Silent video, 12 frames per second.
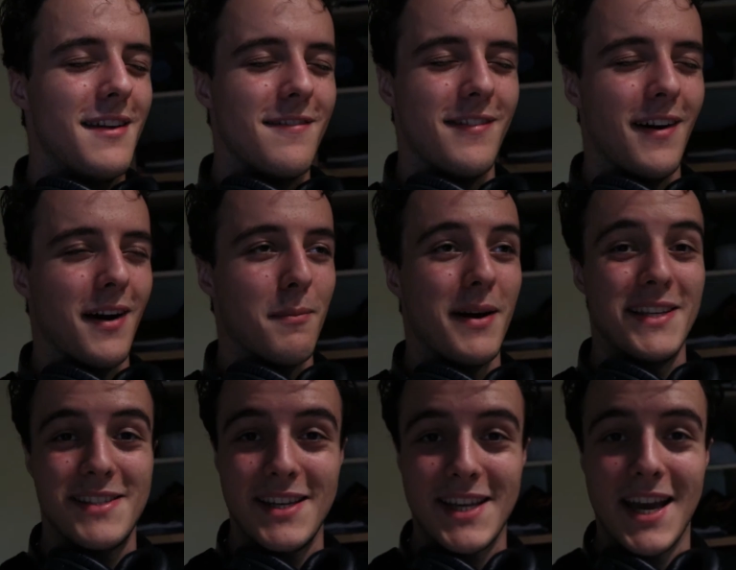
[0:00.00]
fuck, my
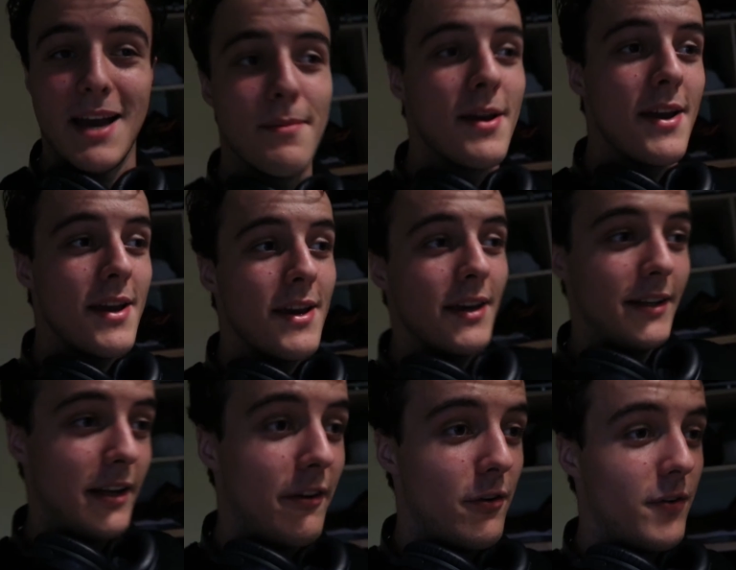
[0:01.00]
Steadicam
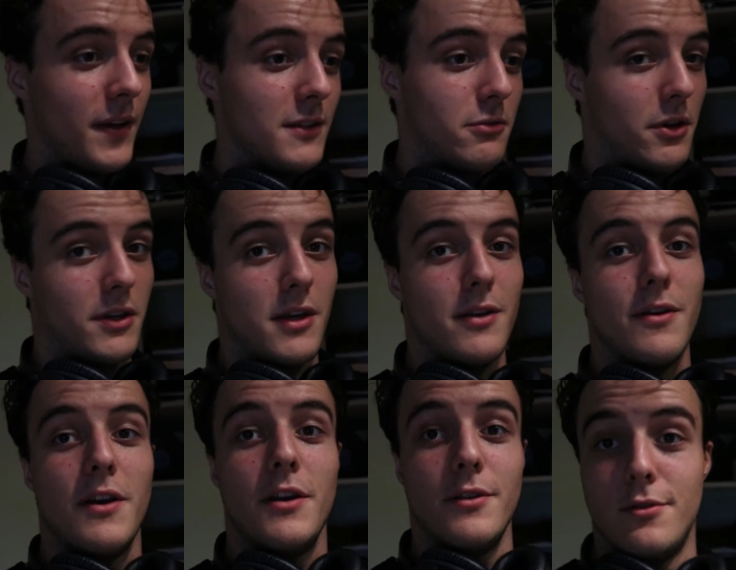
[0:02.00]
and everything so I
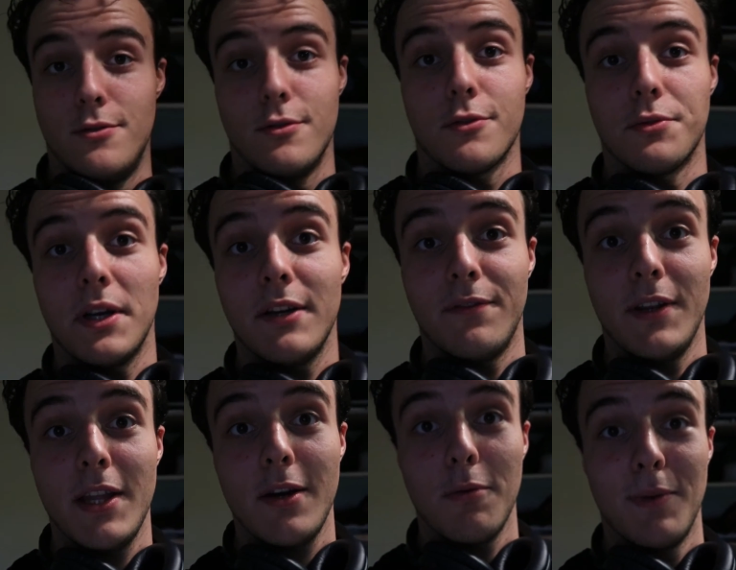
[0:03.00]
can do great
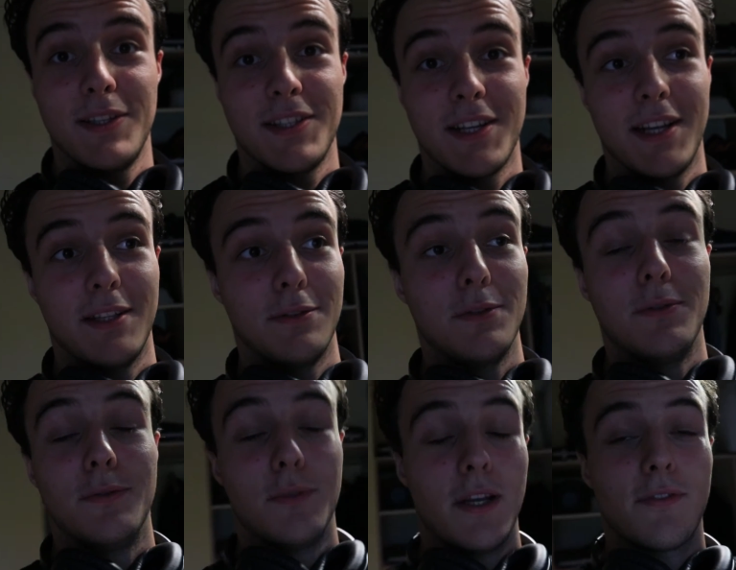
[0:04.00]
video basically,
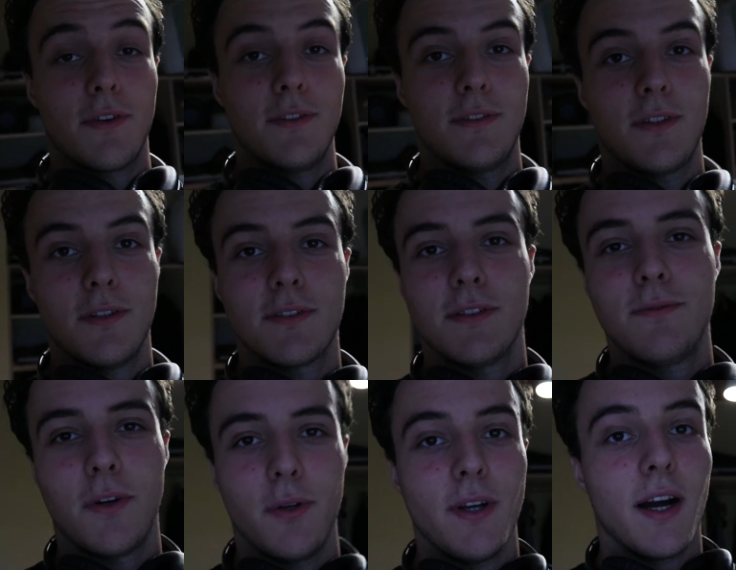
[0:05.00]
do great fun
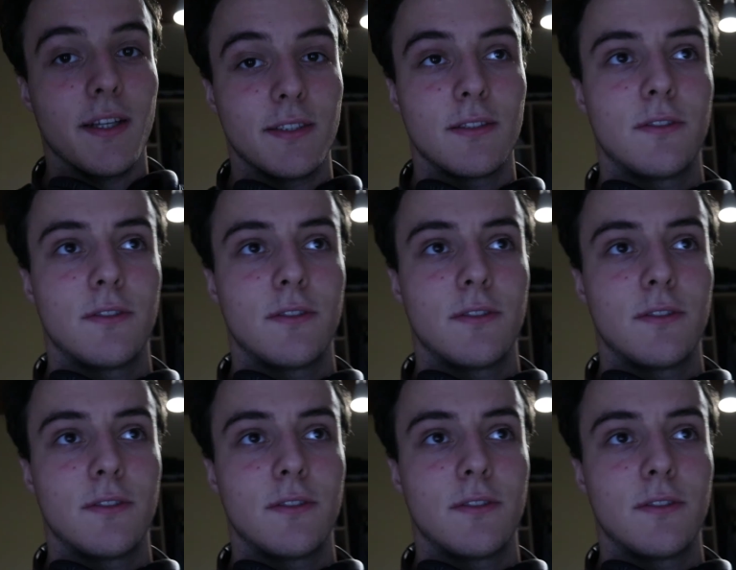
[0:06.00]
content for you guys.